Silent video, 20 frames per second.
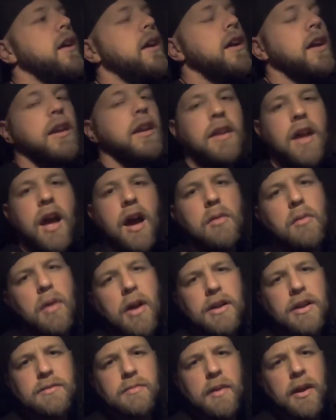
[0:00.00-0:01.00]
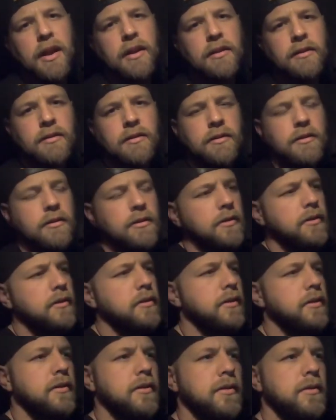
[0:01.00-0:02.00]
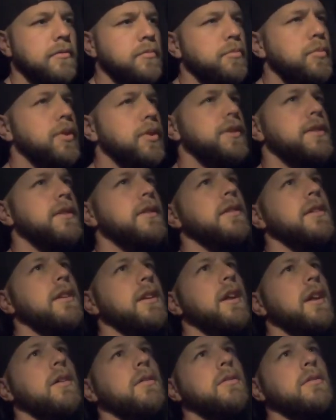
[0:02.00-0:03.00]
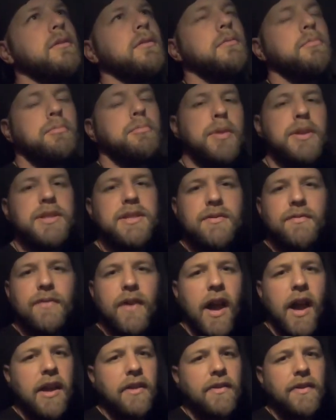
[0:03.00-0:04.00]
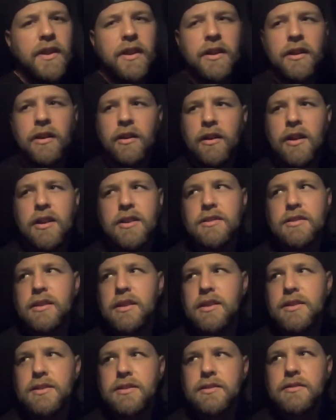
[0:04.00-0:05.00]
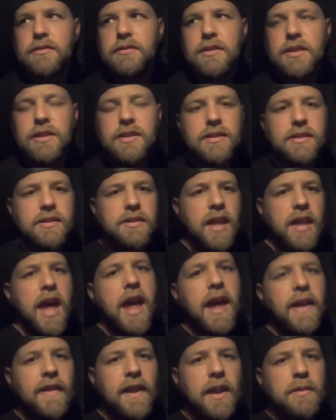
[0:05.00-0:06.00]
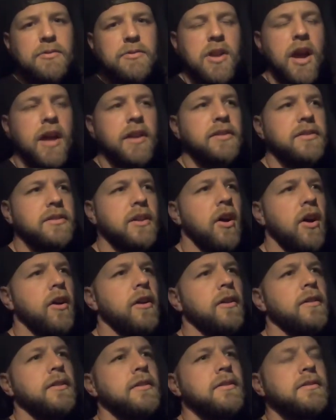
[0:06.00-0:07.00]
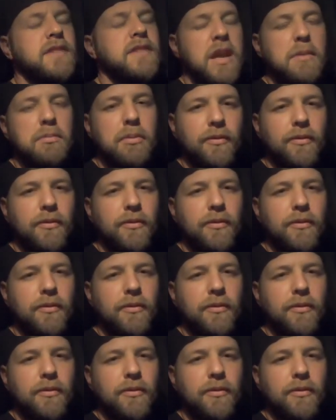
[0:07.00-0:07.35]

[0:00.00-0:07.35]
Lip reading: And always, man, put your faith in here. This thing that I'm trying to start, this Temple